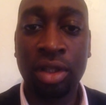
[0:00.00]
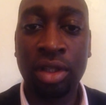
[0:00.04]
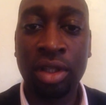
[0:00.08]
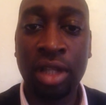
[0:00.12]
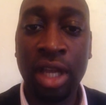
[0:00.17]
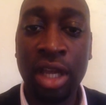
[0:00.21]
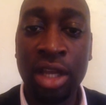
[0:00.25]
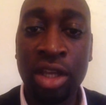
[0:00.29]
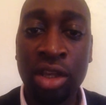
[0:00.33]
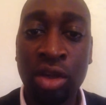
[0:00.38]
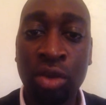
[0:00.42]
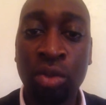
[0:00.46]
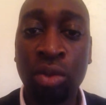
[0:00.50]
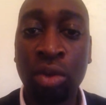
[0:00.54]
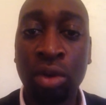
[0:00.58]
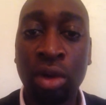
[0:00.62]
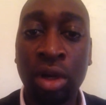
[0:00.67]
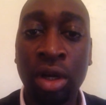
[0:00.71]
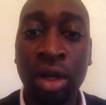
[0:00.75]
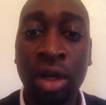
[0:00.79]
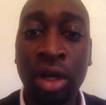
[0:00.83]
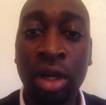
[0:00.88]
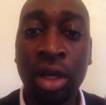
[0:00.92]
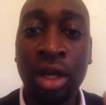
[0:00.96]
that you
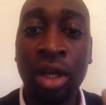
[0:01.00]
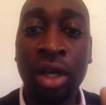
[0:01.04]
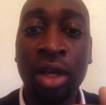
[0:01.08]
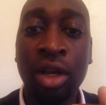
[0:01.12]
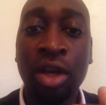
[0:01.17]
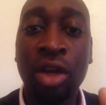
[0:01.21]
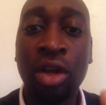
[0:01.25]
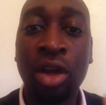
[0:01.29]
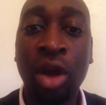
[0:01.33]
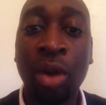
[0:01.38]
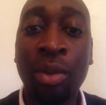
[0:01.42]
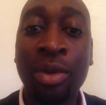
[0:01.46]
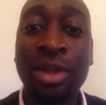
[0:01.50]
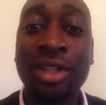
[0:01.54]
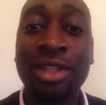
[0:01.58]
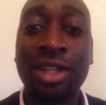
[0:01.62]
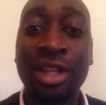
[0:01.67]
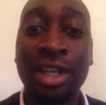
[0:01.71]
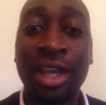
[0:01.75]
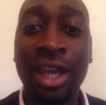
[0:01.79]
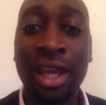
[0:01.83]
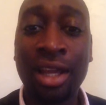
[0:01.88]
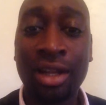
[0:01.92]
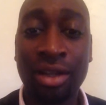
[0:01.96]
are going
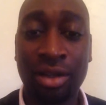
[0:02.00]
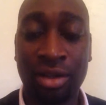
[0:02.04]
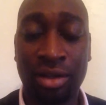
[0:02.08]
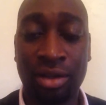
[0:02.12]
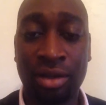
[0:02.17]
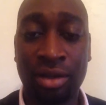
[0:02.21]
to get.